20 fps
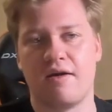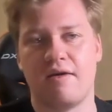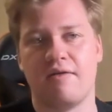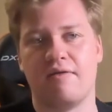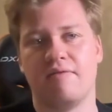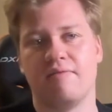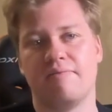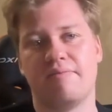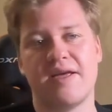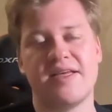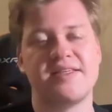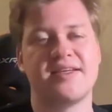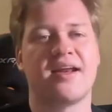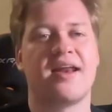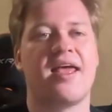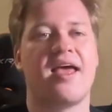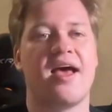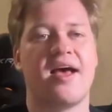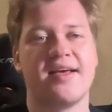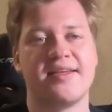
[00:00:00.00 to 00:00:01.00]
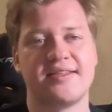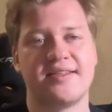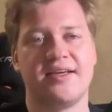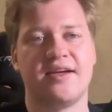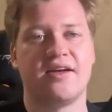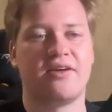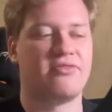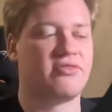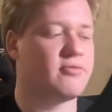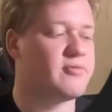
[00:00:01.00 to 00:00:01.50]
basically async
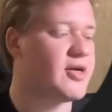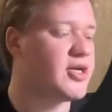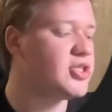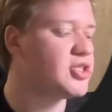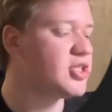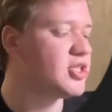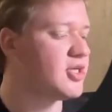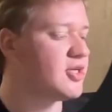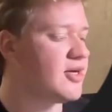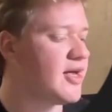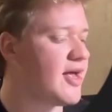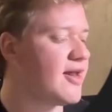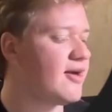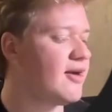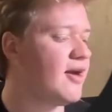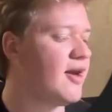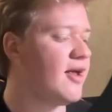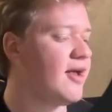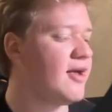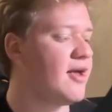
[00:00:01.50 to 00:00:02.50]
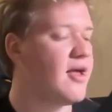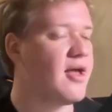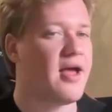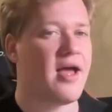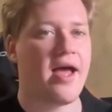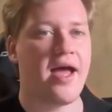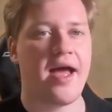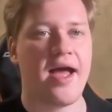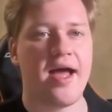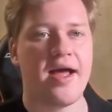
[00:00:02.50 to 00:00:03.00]
information handling,
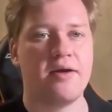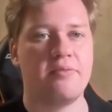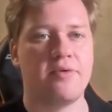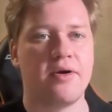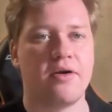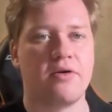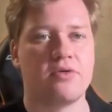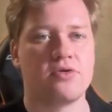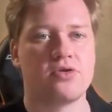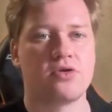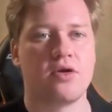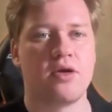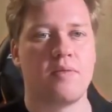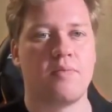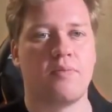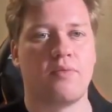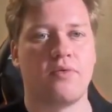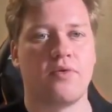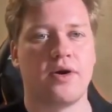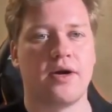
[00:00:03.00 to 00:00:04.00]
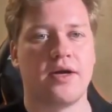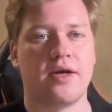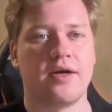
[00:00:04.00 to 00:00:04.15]
and we also import